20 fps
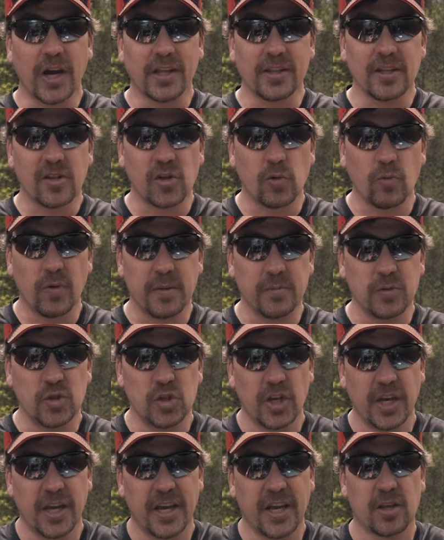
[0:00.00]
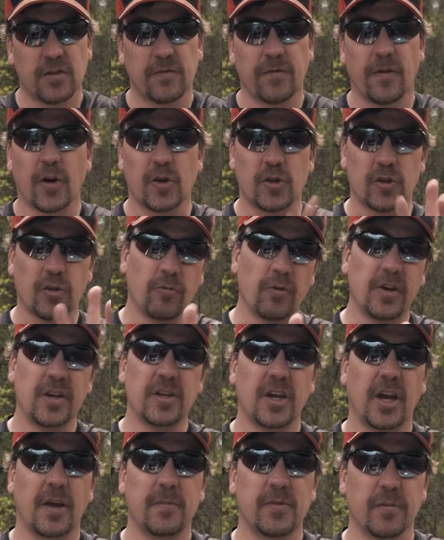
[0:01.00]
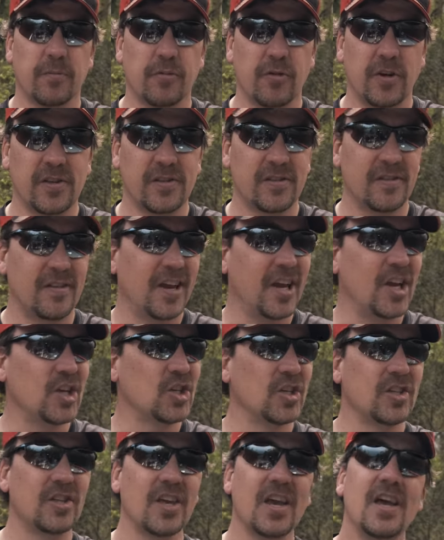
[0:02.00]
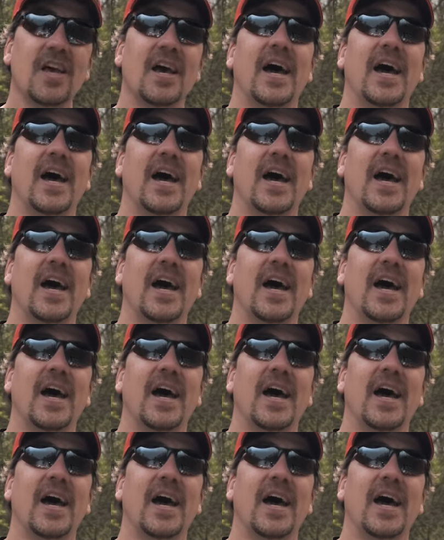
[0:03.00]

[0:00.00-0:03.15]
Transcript: on the swim jig as far as three types of presentations,